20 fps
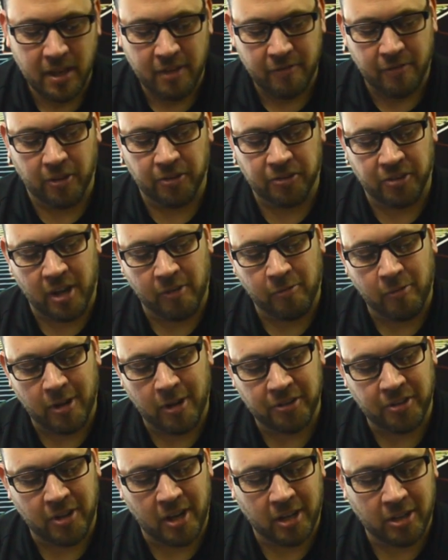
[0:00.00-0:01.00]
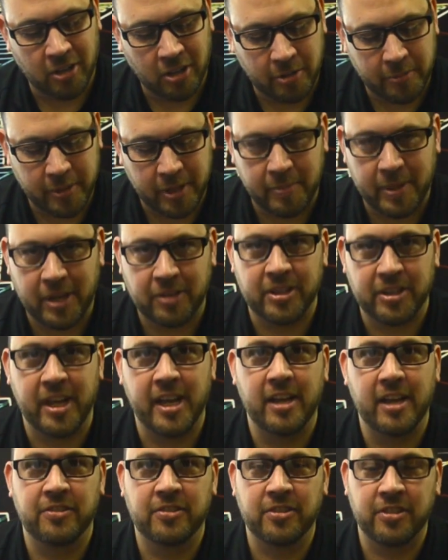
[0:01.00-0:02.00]
First off, I want to talk a little bit about the
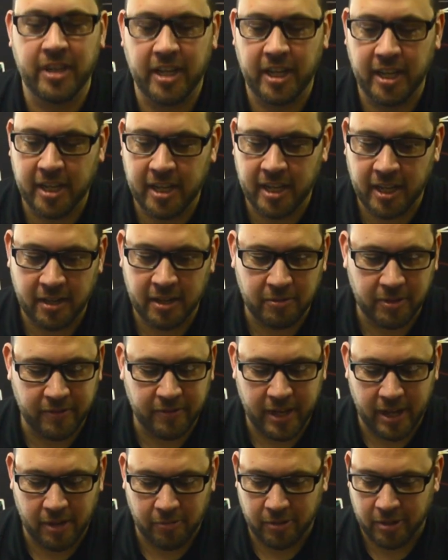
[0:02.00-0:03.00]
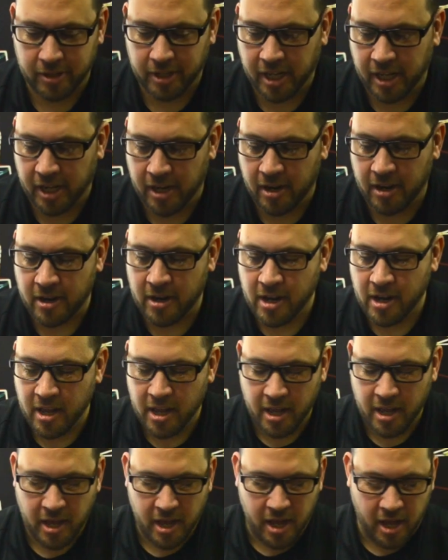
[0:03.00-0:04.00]
Haze cleaning kit. We've got one here.
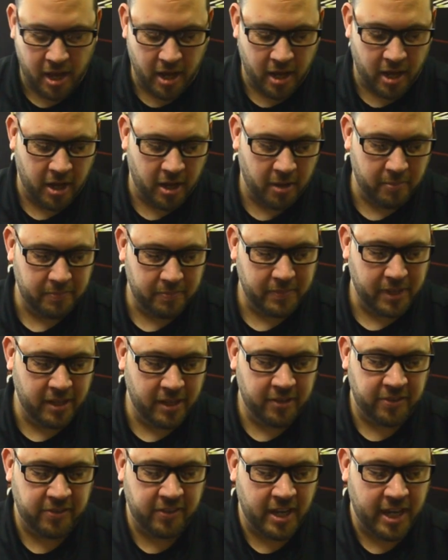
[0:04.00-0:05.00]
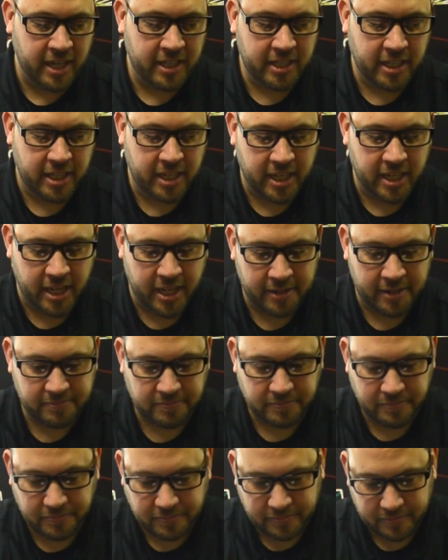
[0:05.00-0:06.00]
Inside the
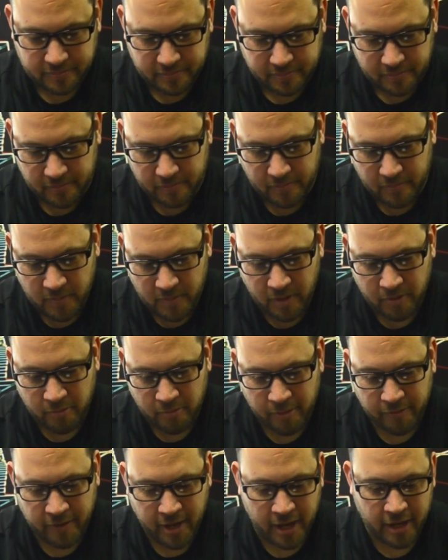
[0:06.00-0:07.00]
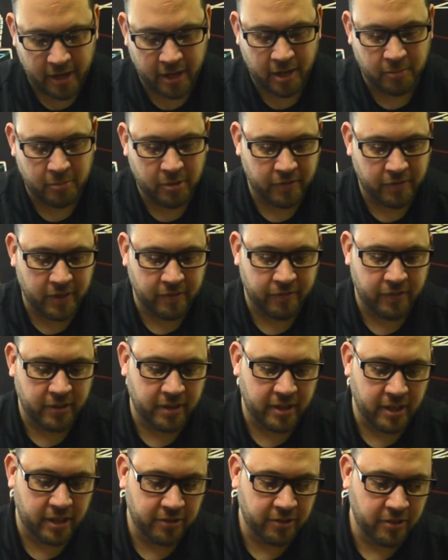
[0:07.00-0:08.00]
kit, we've got a number of different
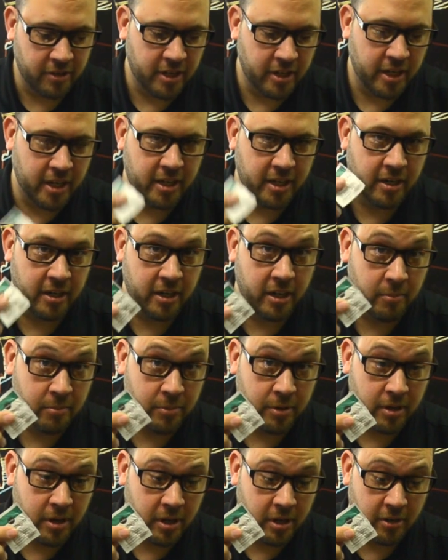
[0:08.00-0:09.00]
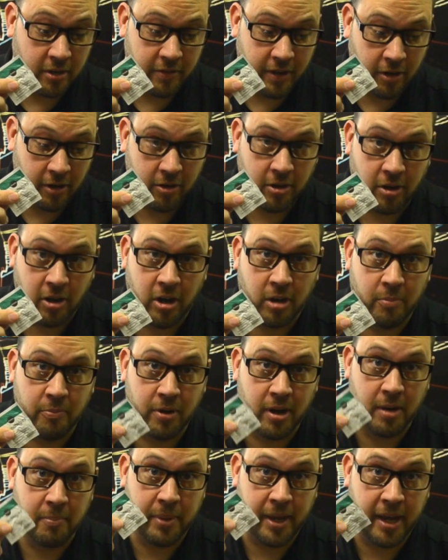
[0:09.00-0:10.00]
things. You're going to get a number of alcohol
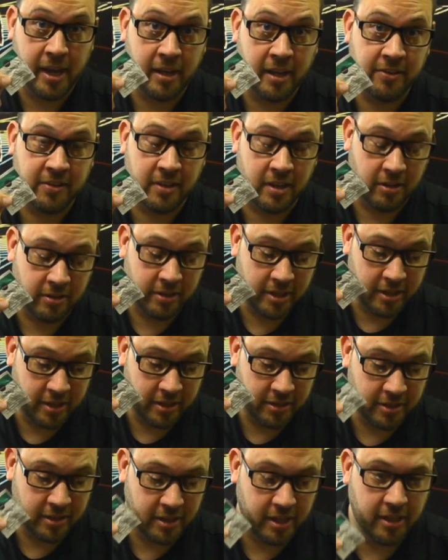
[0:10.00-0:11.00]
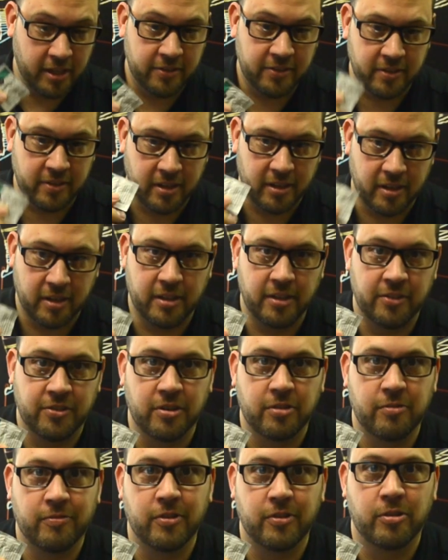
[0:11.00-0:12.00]
prep pads, and I'll get into these. These
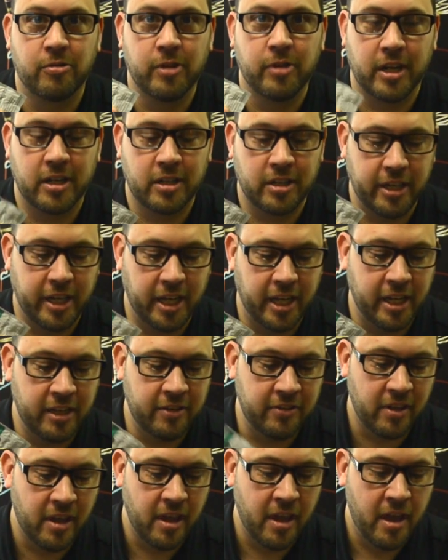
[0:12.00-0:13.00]
are for quick cleanings.